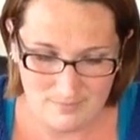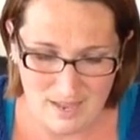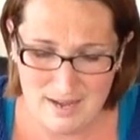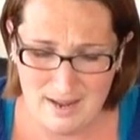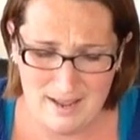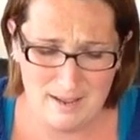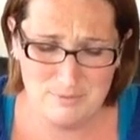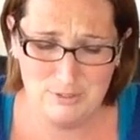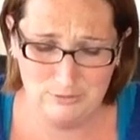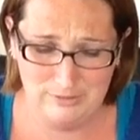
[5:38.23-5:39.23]
And I
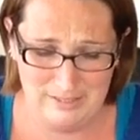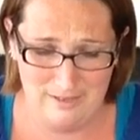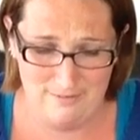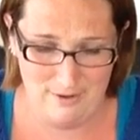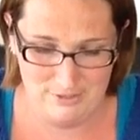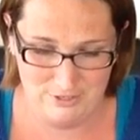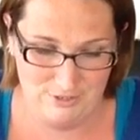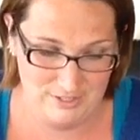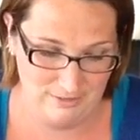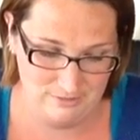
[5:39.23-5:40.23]
absolutely love how it
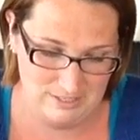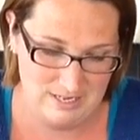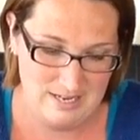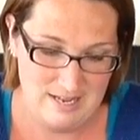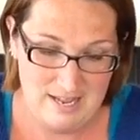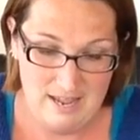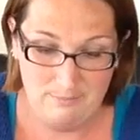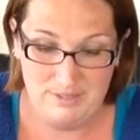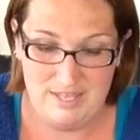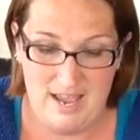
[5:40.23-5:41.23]
turned out. And
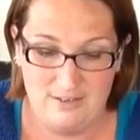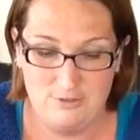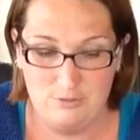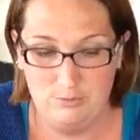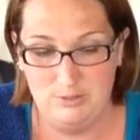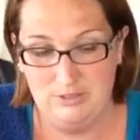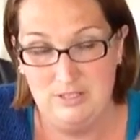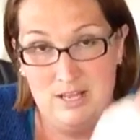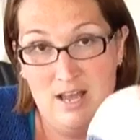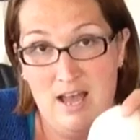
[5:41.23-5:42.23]
with the extra wool,
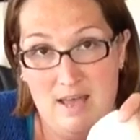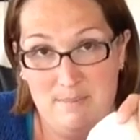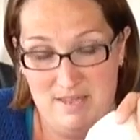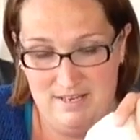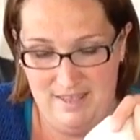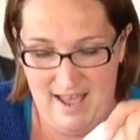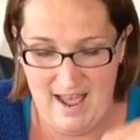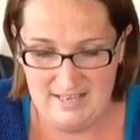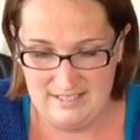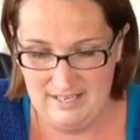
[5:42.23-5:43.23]
I made the
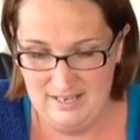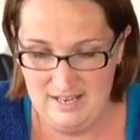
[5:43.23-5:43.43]
hat,